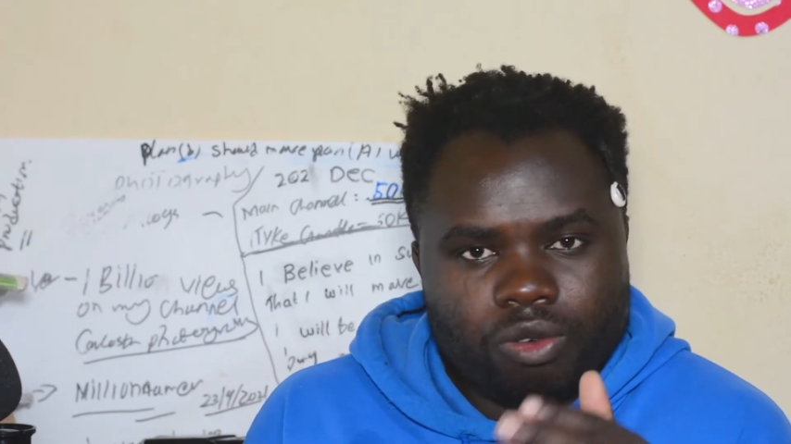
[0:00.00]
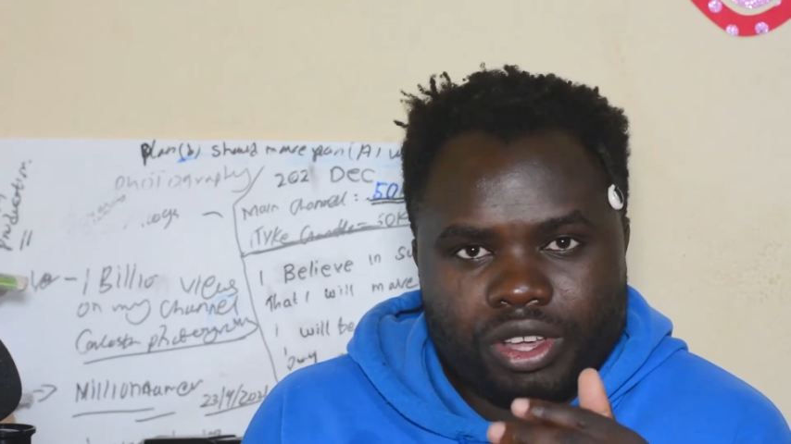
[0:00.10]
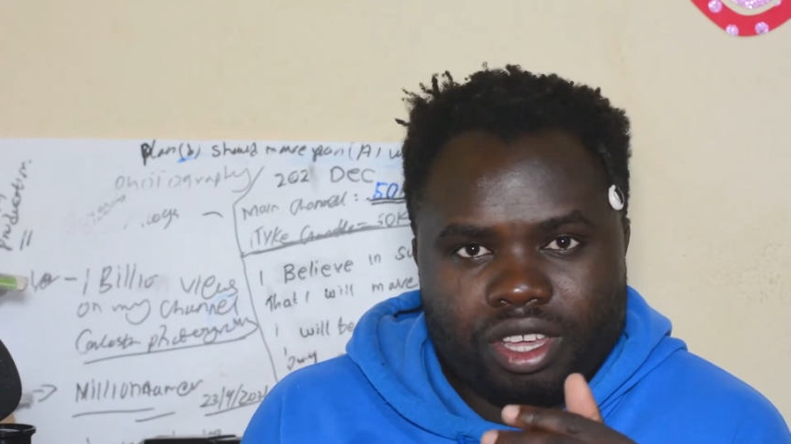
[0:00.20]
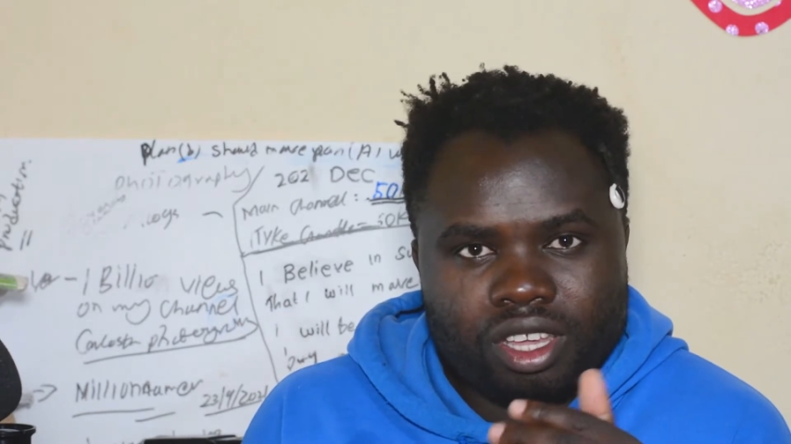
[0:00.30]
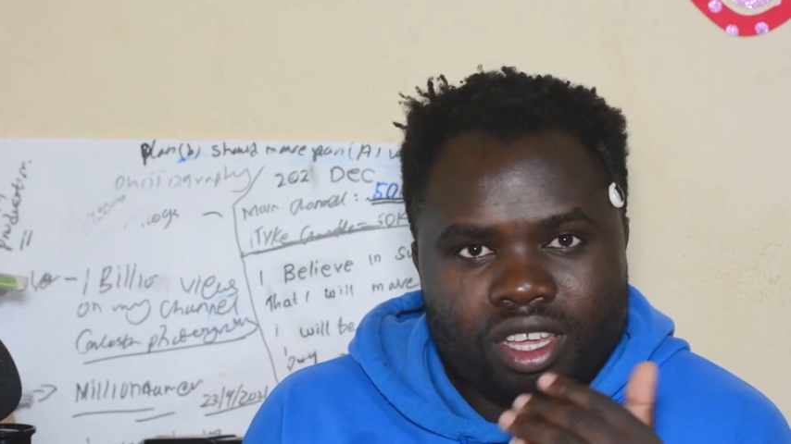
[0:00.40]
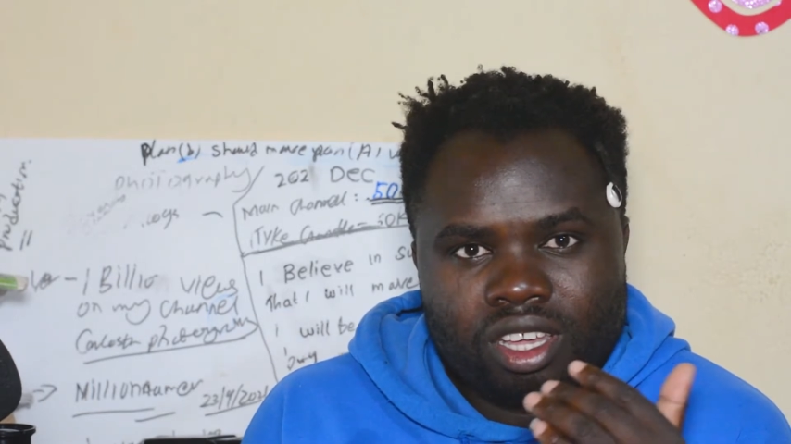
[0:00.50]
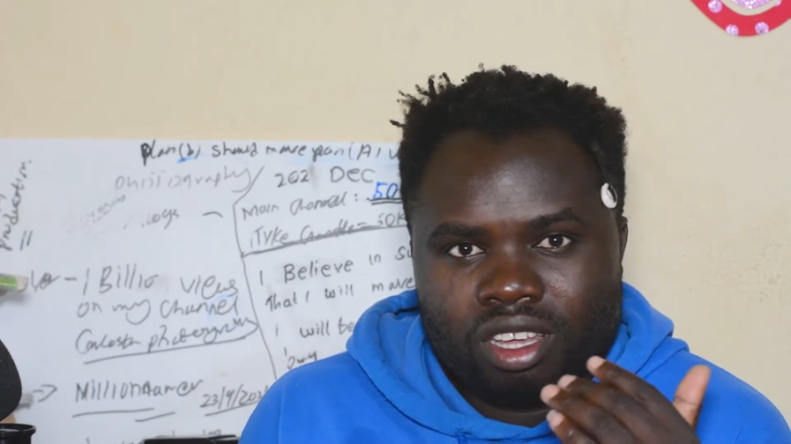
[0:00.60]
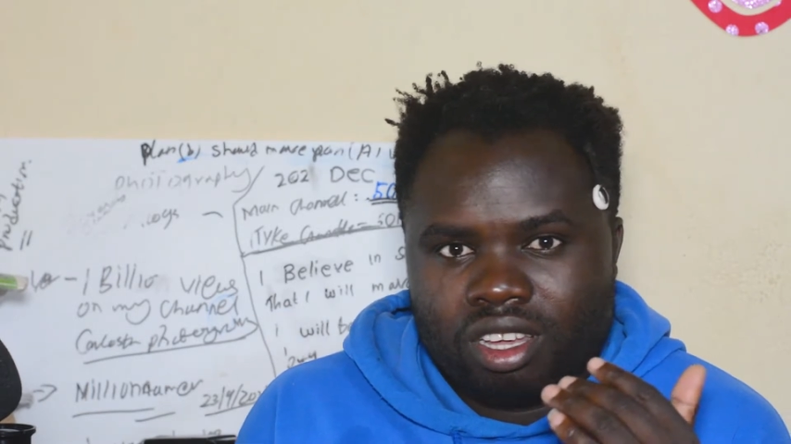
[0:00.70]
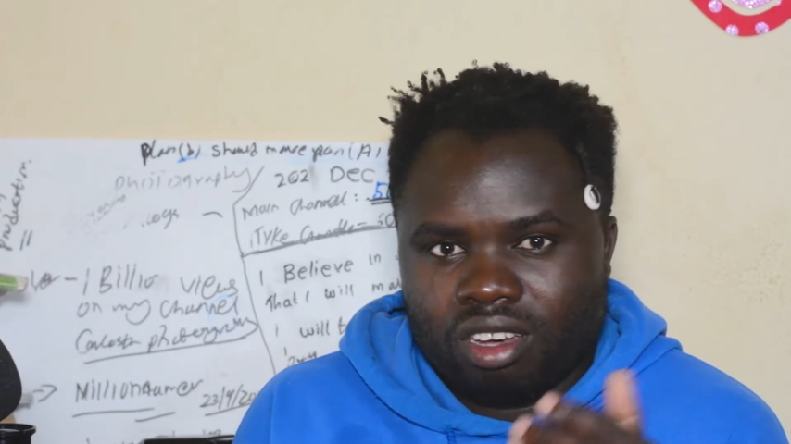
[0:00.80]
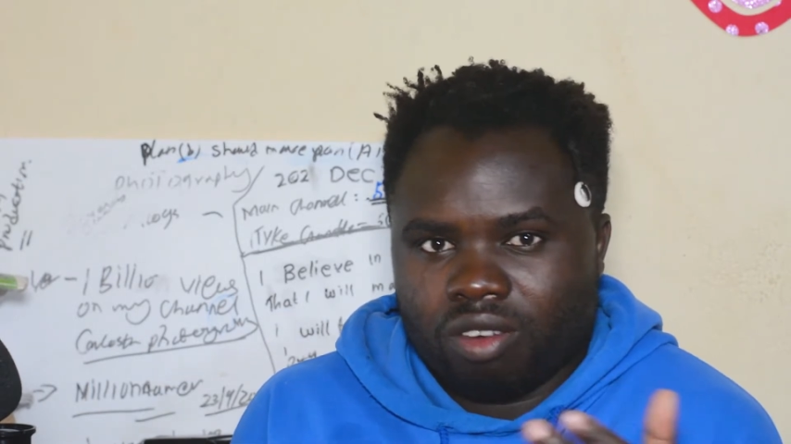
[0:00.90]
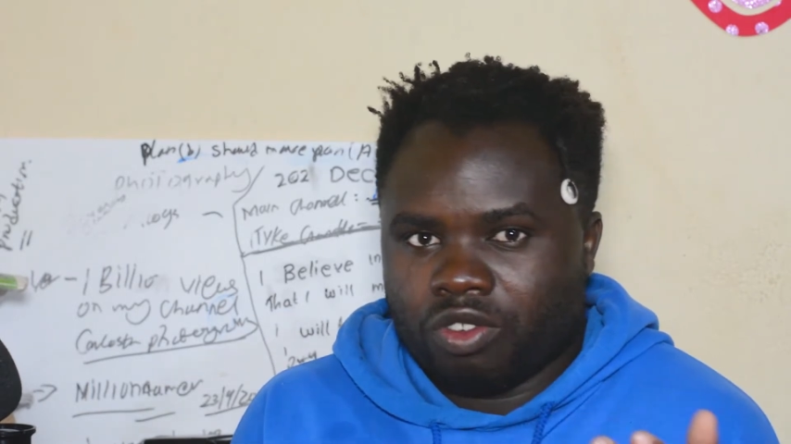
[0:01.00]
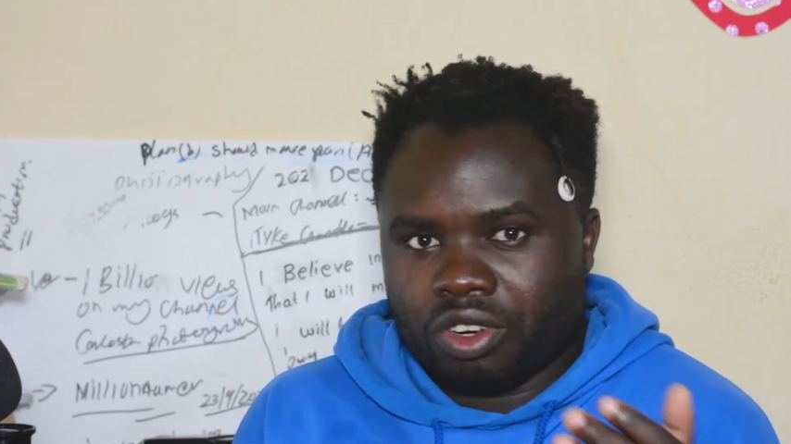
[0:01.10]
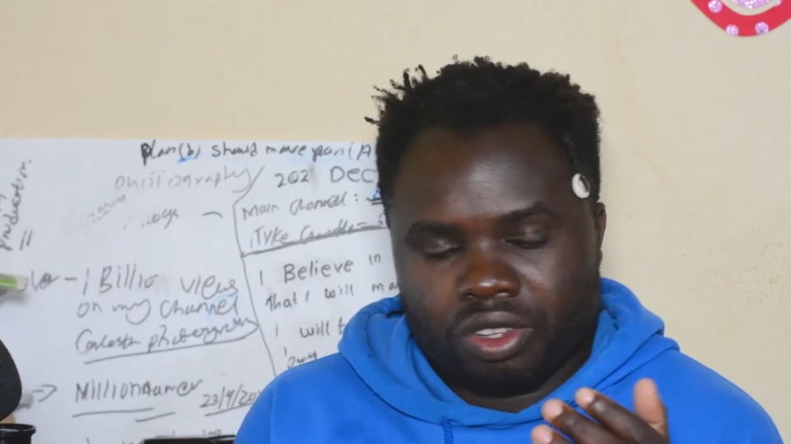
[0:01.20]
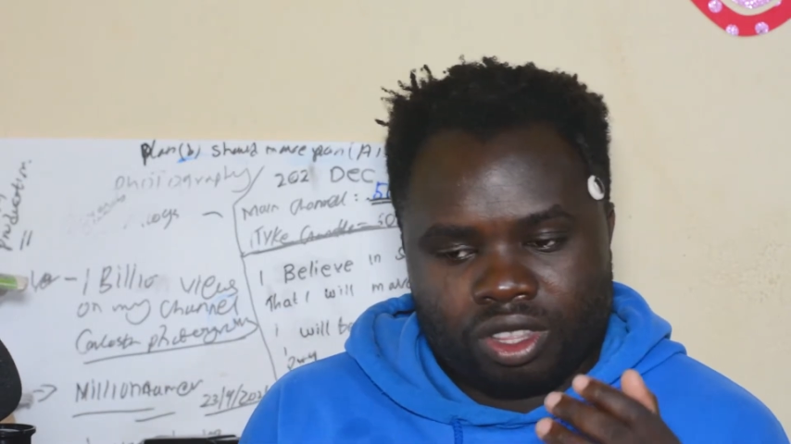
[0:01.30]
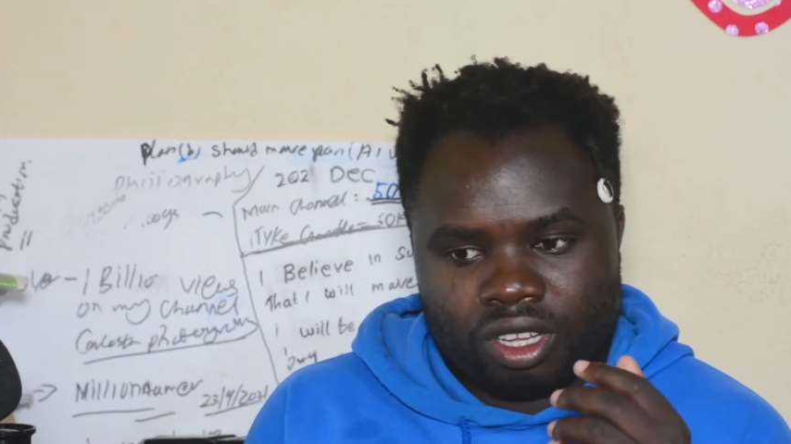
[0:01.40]
our way
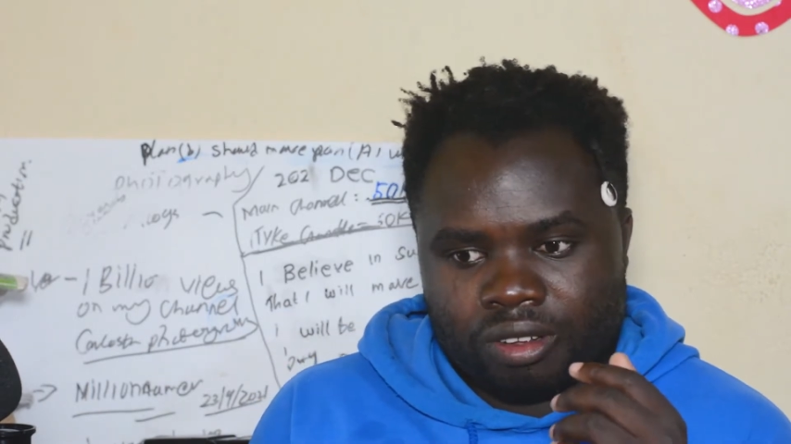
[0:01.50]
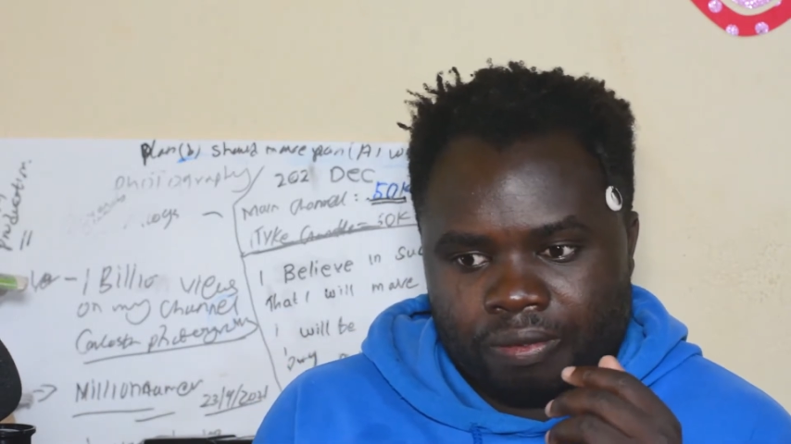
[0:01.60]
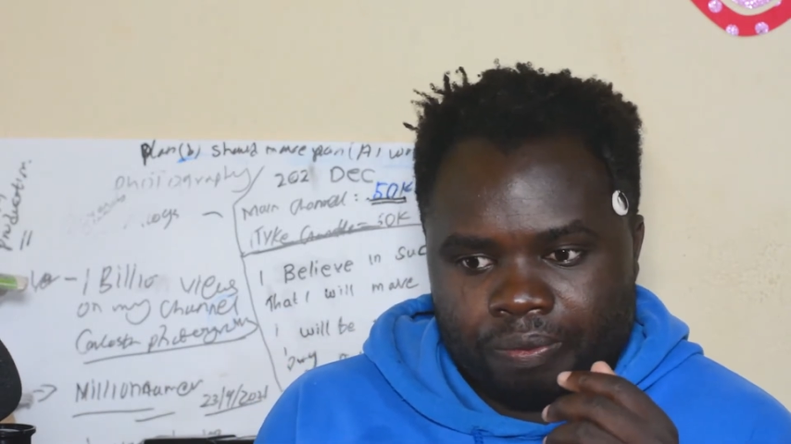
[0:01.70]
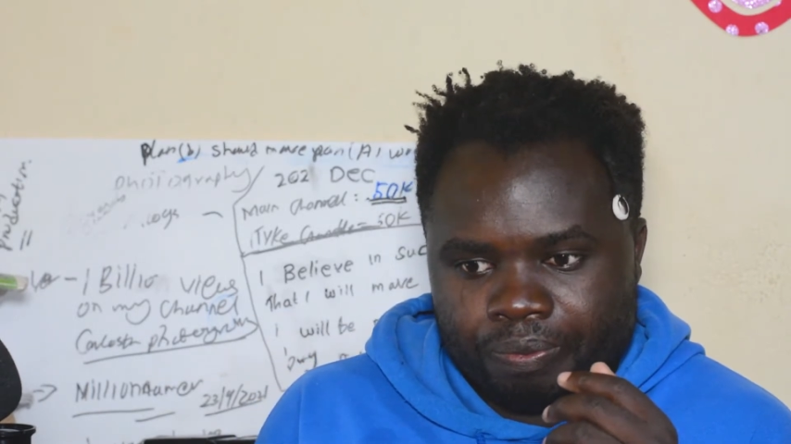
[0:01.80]
of growth.